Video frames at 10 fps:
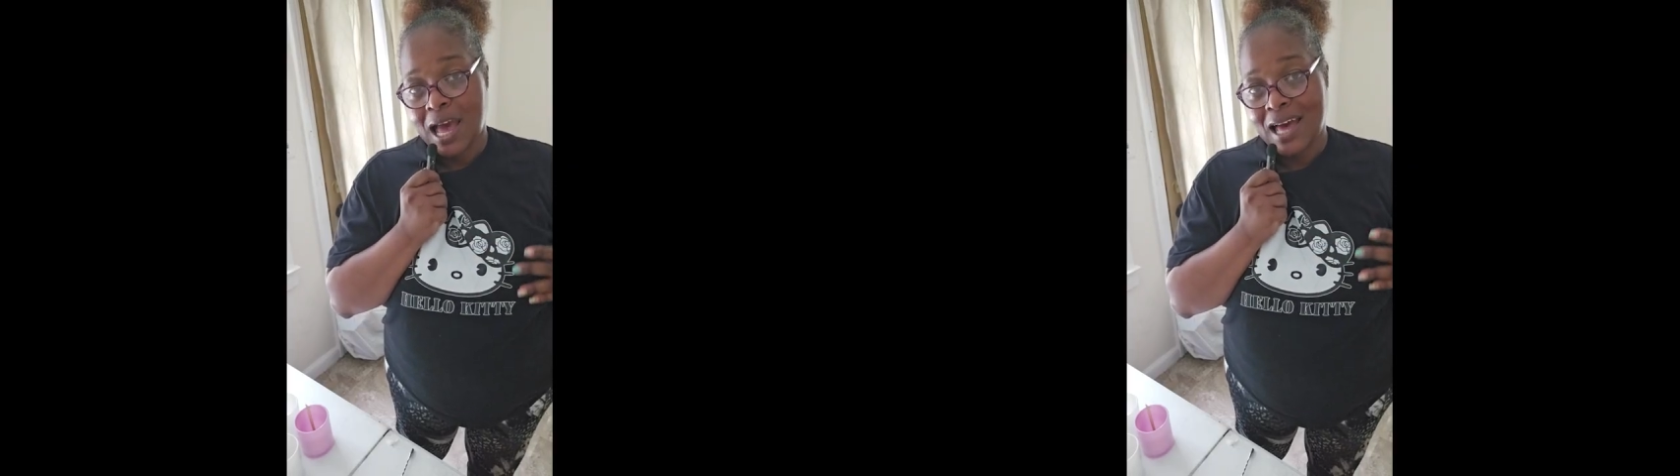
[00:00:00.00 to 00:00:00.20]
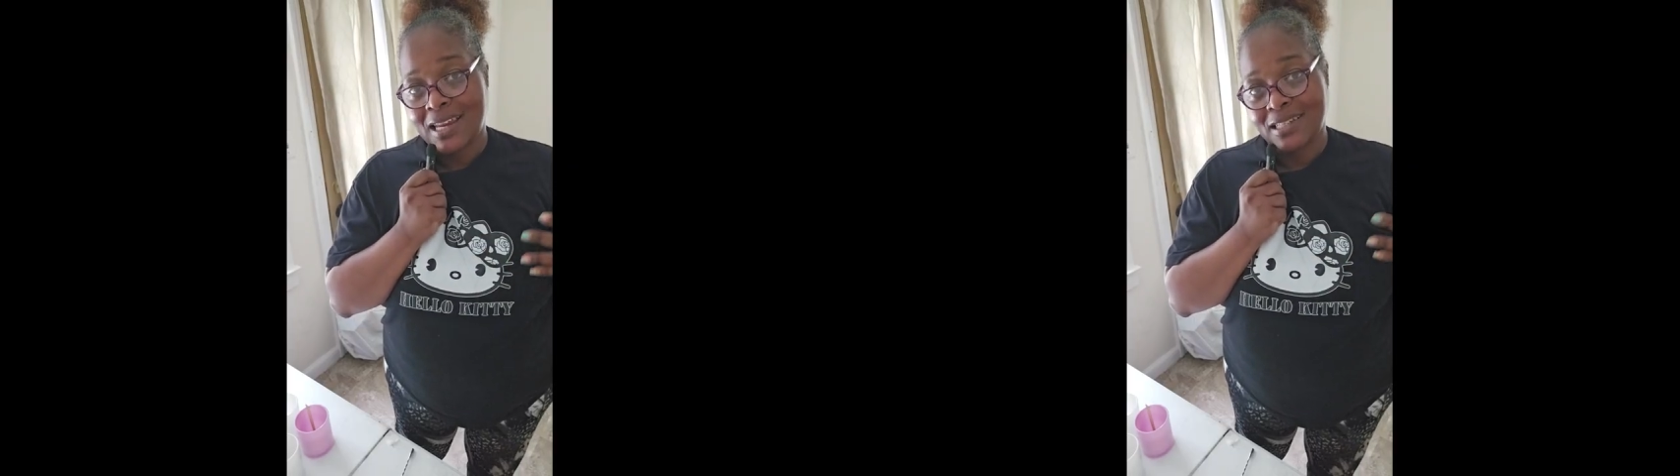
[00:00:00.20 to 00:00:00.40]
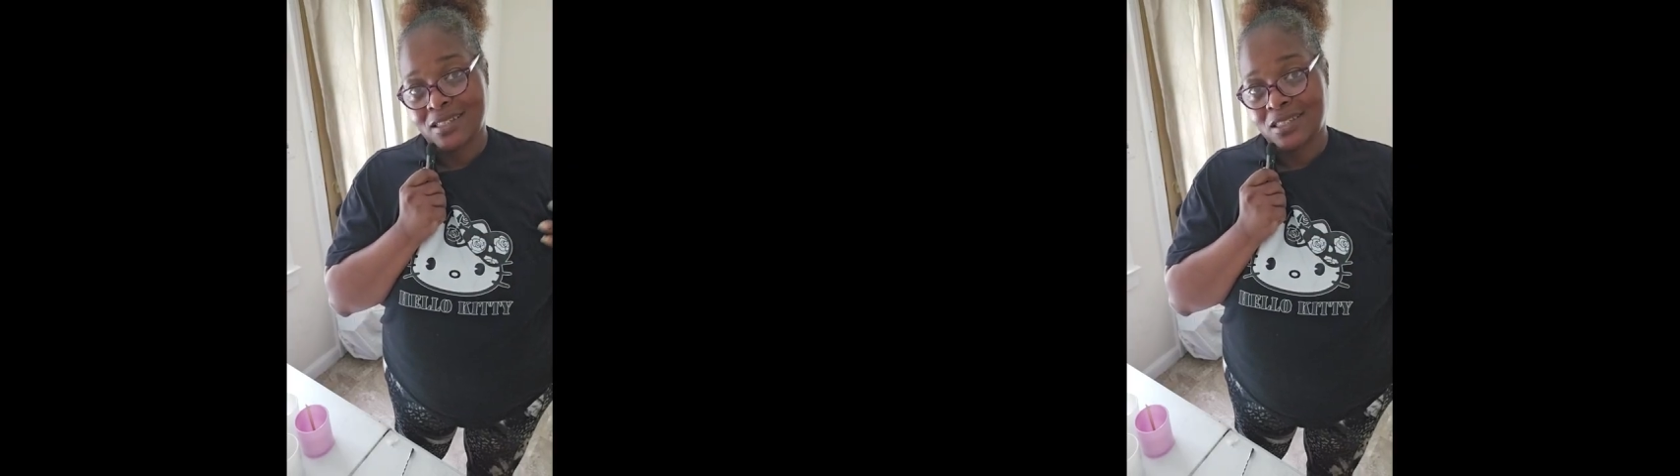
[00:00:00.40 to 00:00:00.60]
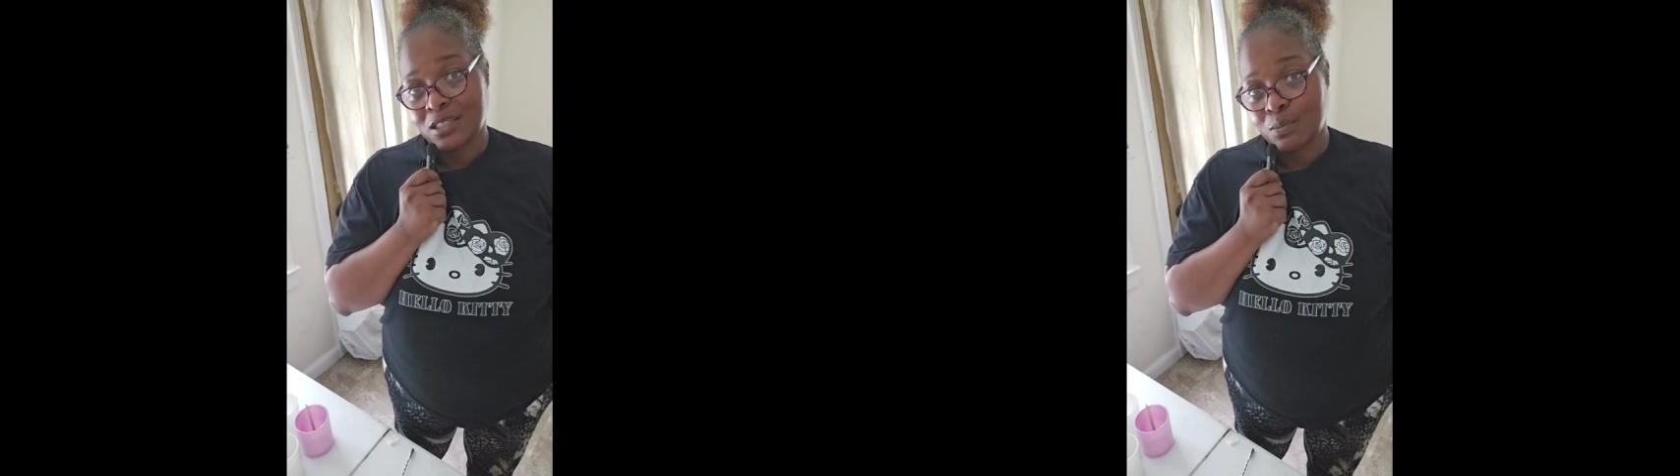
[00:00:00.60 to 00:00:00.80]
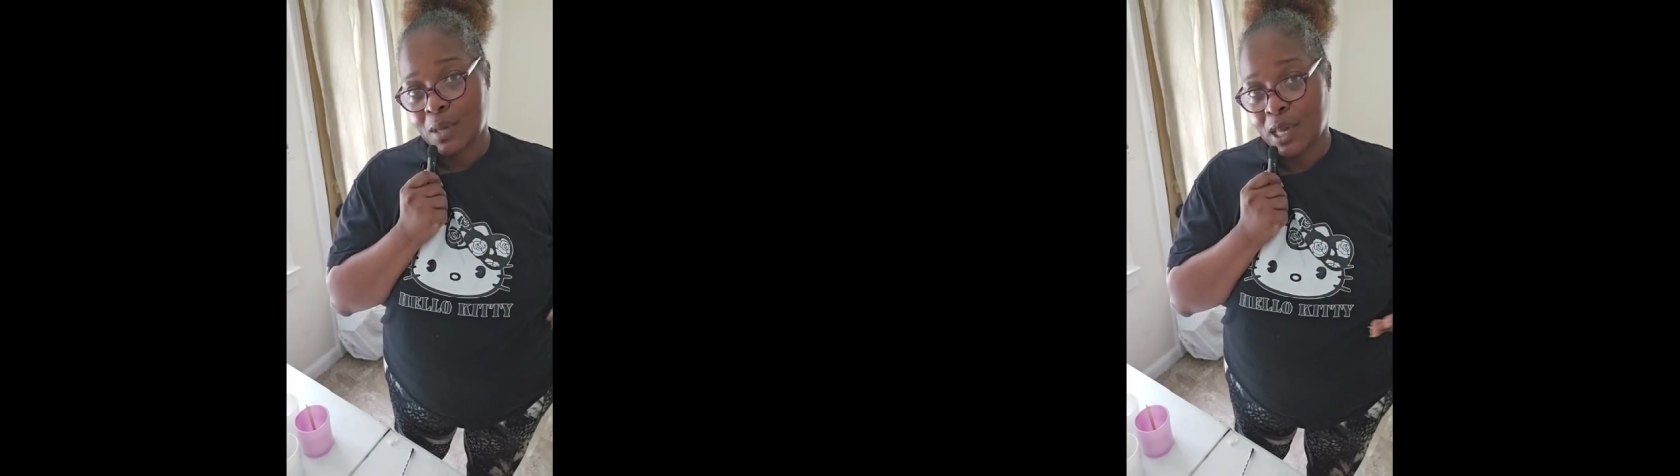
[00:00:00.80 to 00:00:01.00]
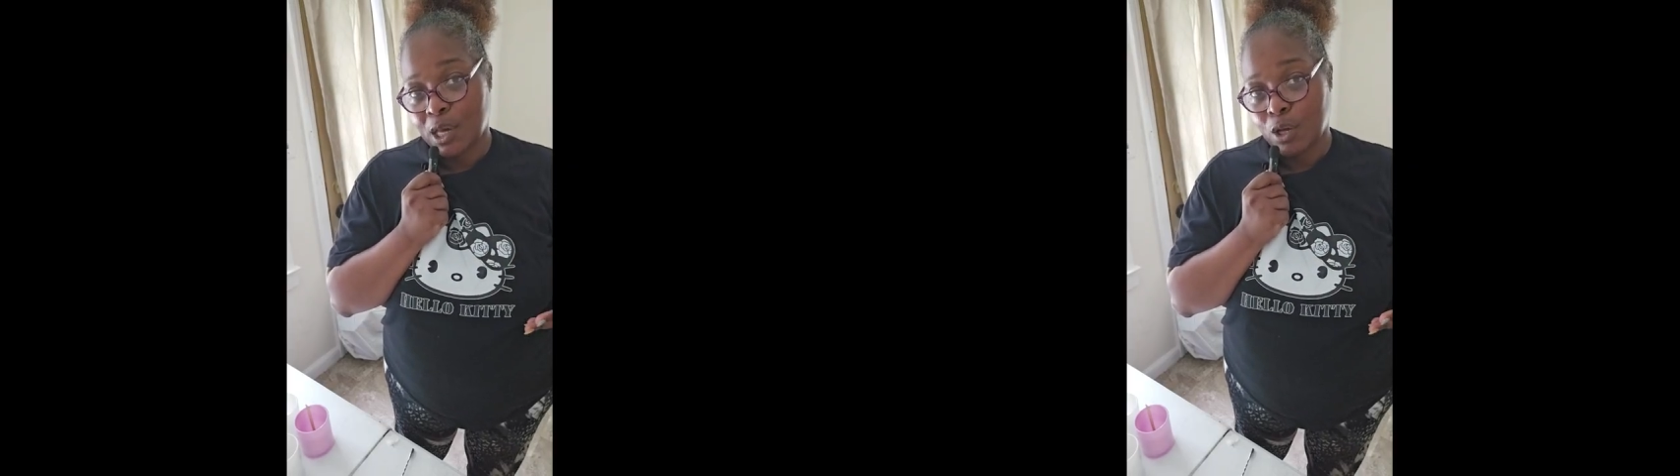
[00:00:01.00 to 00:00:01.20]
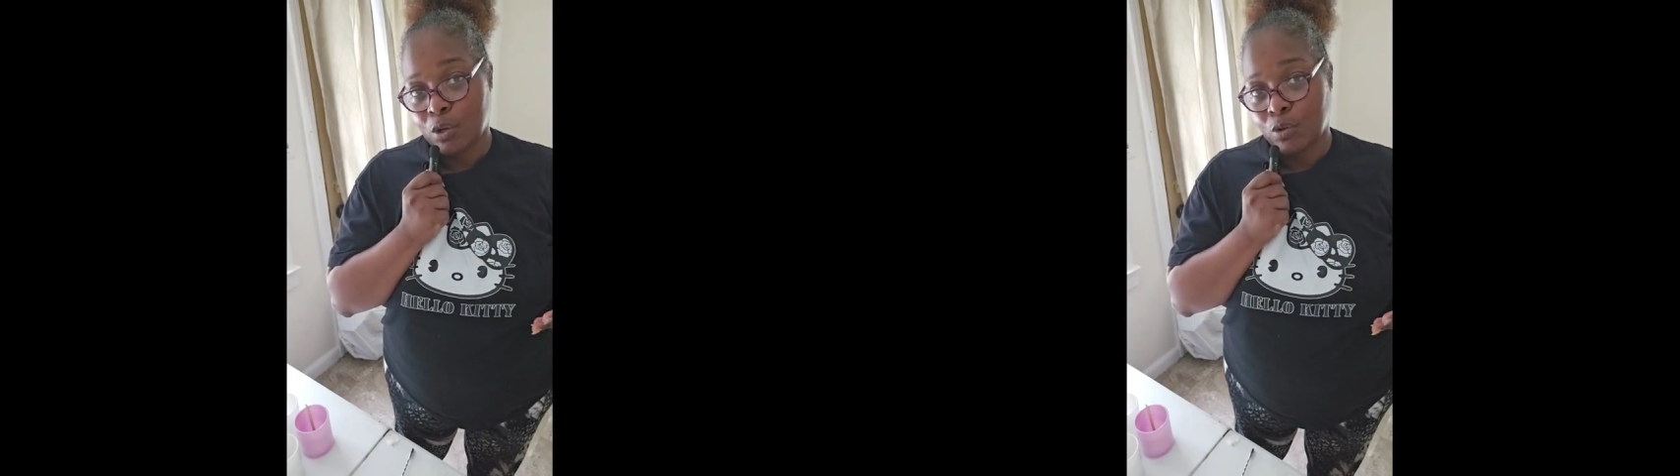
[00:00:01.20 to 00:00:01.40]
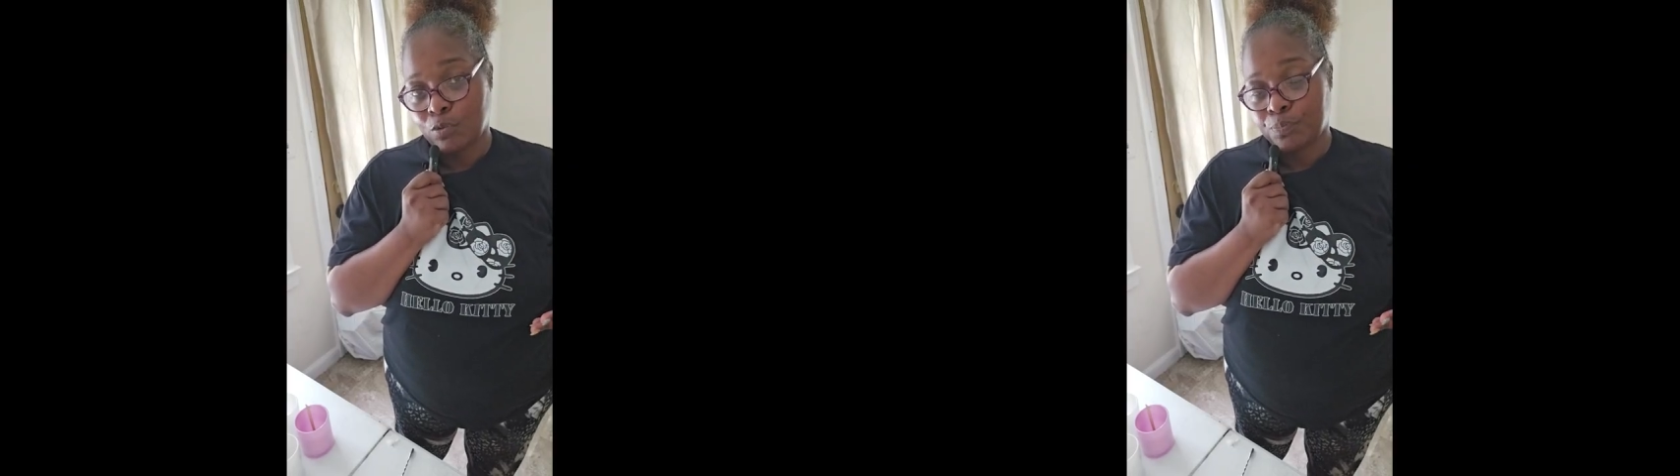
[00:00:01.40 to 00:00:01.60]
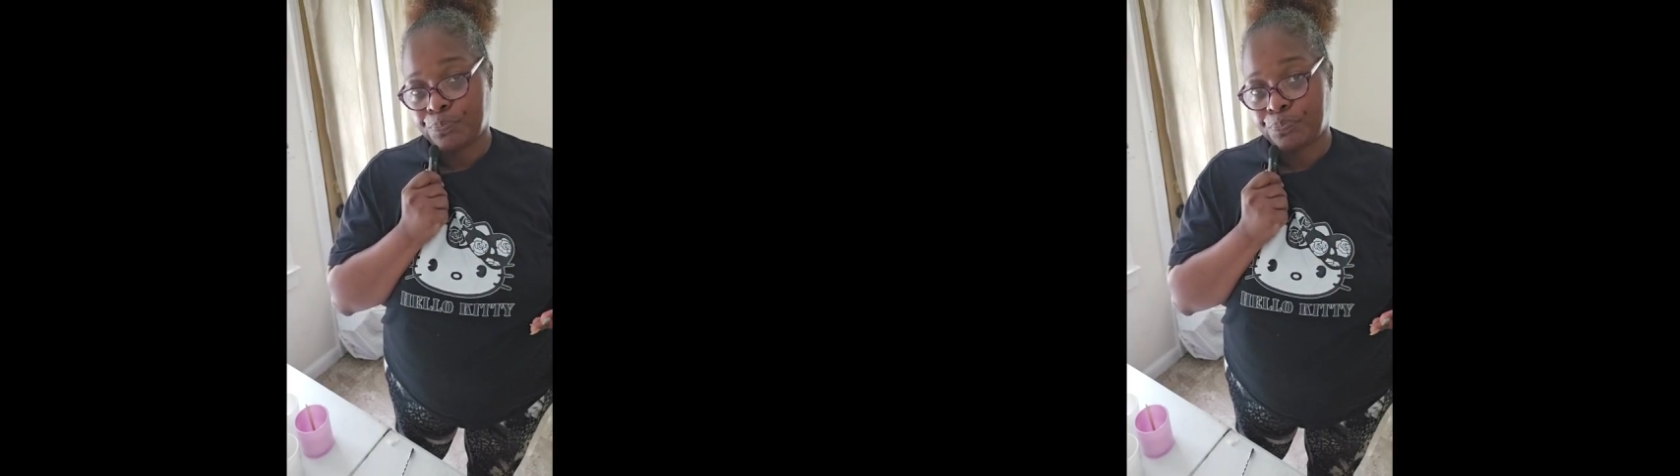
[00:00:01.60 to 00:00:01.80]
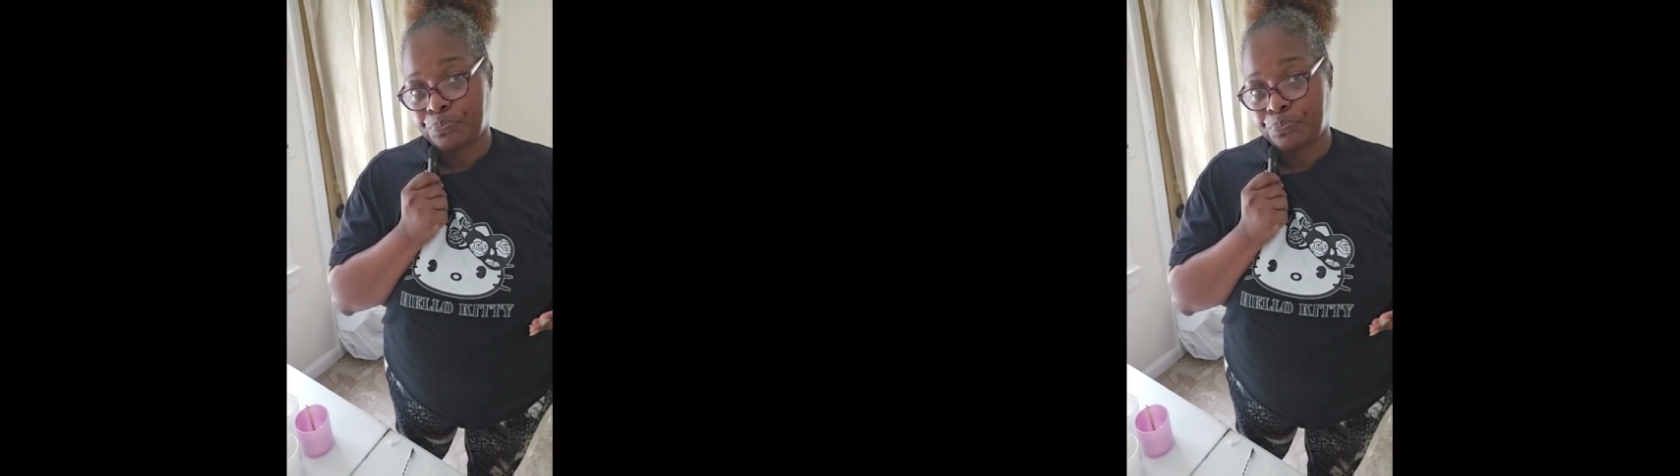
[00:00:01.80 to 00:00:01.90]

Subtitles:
how they smell,